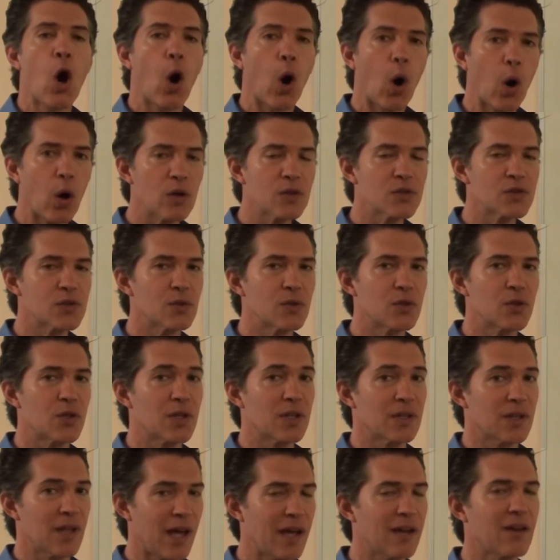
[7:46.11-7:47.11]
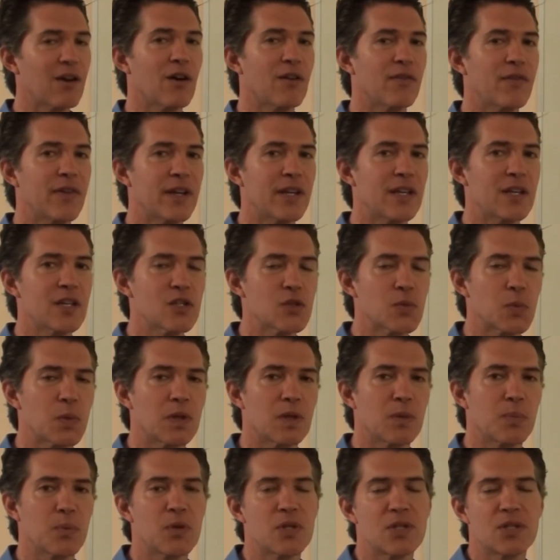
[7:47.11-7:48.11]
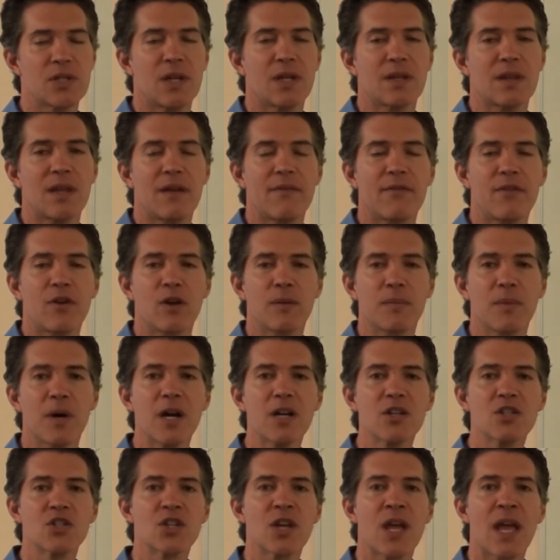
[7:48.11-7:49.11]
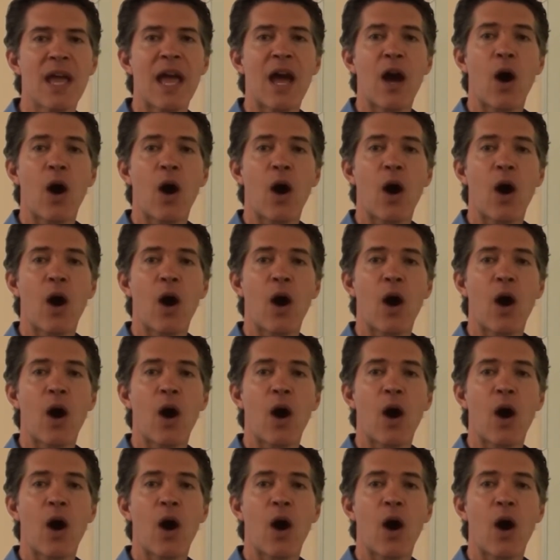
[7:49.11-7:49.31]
Also, you can like our videos. We appreciate that very much.